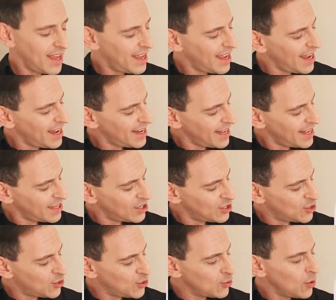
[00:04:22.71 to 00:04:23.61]
it is
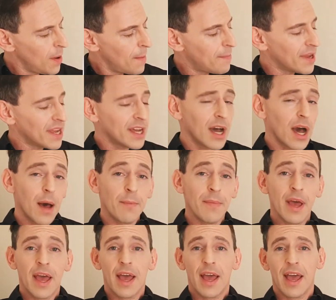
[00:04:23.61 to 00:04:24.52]
to
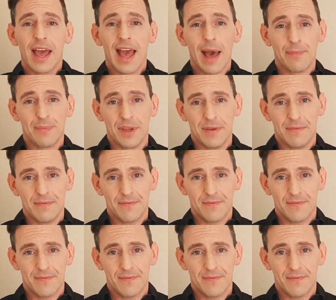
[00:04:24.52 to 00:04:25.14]
become happy.